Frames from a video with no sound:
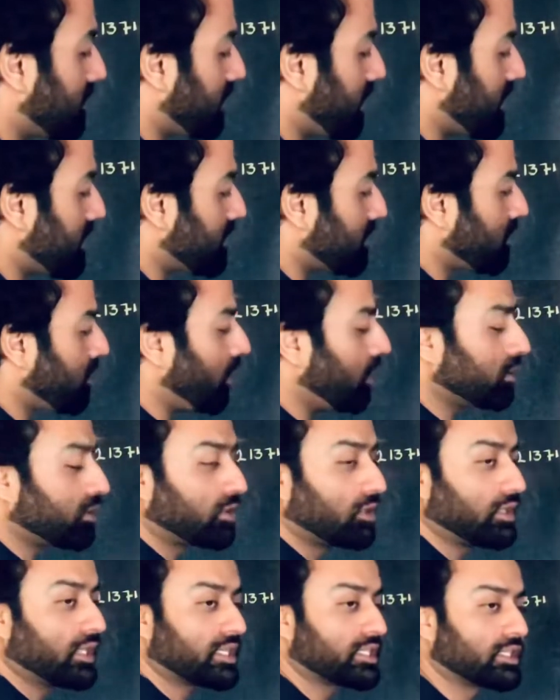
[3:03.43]
is a called
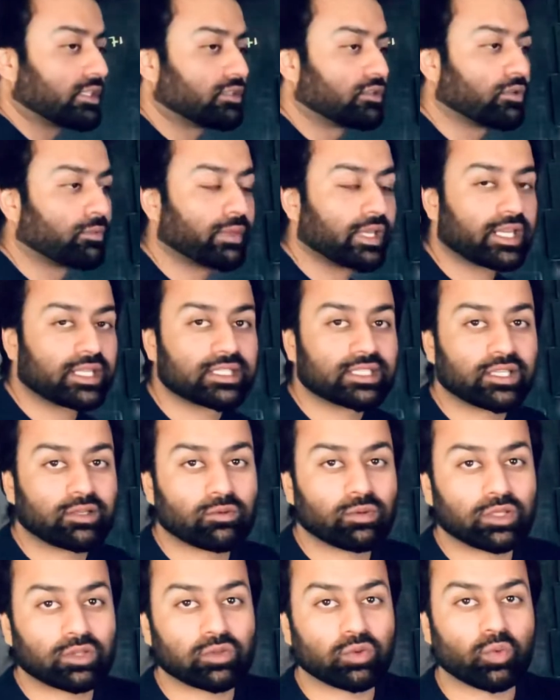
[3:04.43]
collision domain is
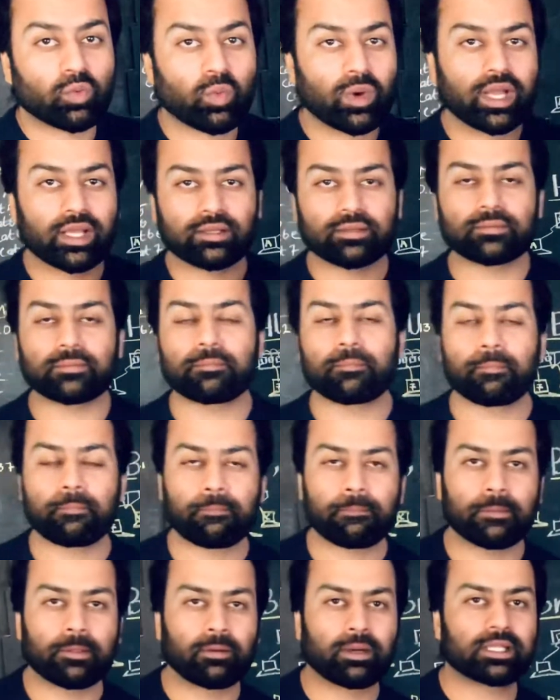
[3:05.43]
equal to one.
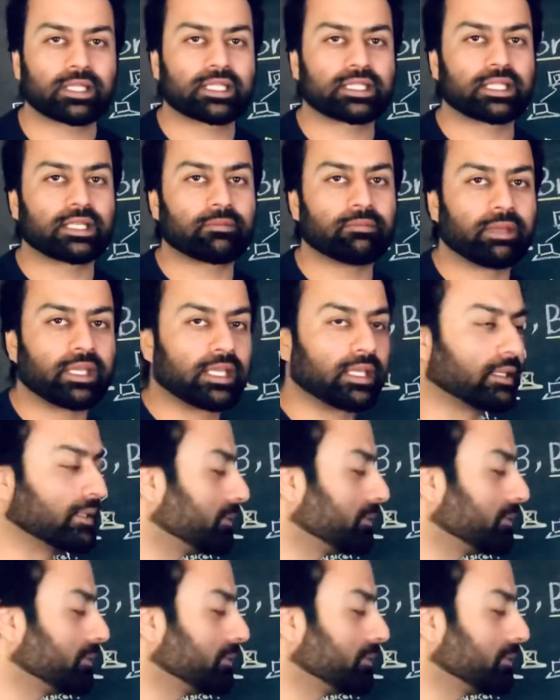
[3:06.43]
What does it mean?